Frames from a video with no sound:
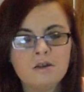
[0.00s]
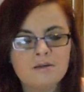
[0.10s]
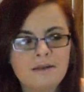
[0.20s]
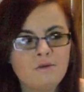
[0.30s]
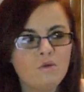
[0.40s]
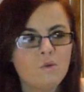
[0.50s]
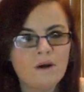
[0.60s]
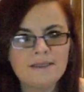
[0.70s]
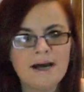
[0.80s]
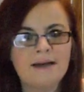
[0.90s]
they
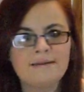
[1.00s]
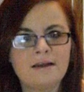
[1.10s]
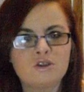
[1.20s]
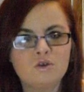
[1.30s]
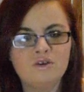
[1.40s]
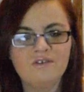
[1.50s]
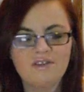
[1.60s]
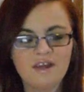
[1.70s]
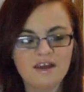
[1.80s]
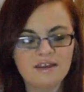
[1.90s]
always had that sort of
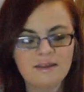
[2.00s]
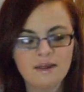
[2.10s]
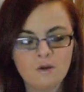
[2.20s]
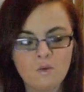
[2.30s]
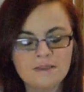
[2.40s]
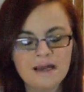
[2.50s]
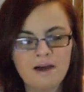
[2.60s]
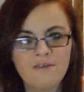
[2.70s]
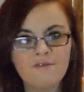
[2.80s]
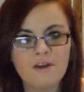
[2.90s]
thing that they always have
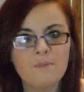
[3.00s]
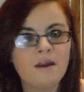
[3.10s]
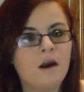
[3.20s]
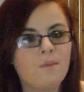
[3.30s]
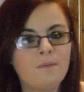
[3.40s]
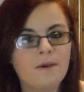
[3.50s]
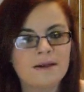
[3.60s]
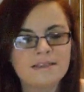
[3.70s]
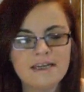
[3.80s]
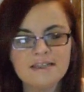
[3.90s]
a free makeup in
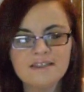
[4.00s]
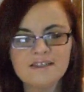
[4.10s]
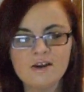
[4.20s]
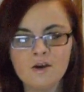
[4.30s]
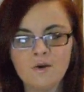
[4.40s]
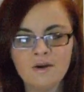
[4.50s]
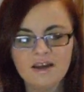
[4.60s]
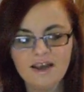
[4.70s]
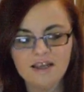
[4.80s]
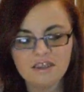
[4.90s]
magazines so
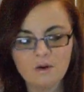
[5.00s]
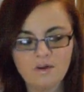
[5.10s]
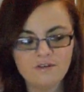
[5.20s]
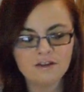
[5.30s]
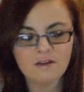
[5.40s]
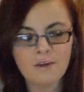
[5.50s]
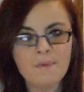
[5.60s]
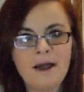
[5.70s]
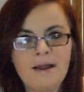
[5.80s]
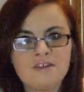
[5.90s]
it's like one of those like their
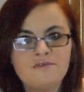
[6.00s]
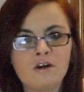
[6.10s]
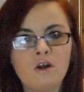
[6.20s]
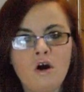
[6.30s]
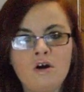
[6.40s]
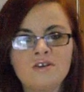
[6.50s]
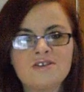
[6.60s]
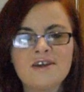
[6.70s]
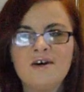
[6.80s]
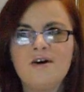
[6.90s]
palettes of a gloss
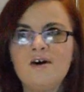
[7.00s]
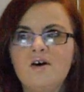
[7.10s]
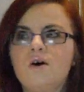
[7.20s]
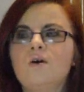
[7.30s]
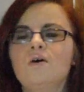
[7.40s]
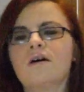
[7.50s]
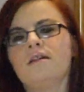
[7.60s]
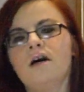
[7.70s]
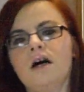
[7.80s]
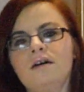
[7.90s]
or like
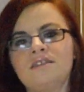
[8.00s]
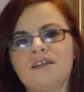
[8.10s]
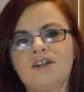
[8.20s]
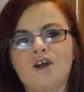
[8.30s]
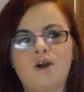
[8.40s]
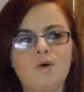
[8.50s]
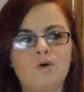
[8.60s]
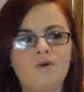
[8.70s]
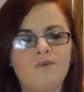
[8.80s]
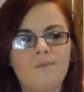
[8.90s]
an eyeshadow
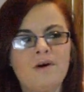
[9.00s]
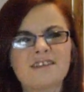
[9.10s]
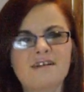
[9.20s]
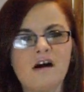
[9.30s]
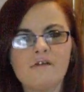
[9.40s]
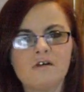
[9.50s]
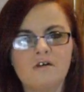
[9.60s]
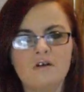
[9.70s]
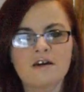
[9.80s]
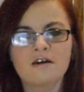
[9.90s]
or mascara
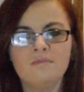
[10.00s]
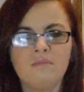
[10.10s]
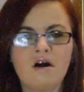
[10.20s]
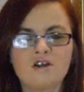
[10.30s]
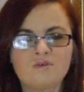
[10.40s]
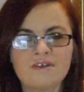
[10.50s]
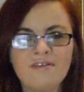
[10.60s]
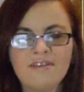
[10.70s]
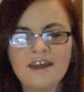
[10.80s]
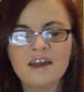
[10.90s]
or like a blush or
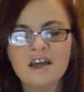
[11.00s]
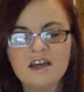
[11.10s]
something